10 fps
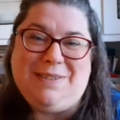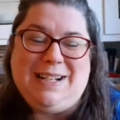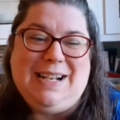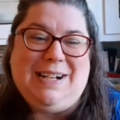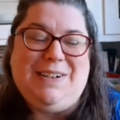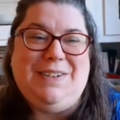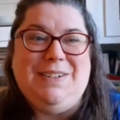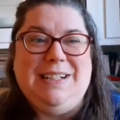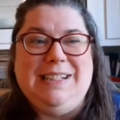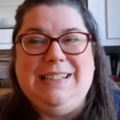you know,
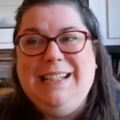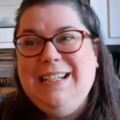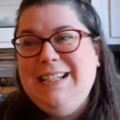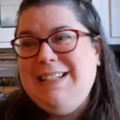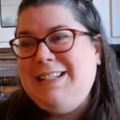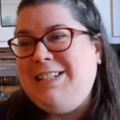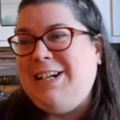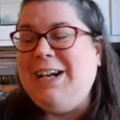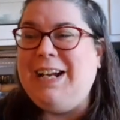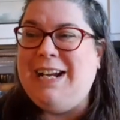and
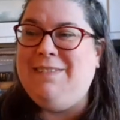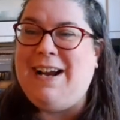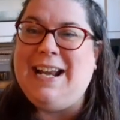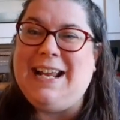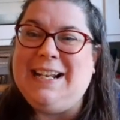start getting ready.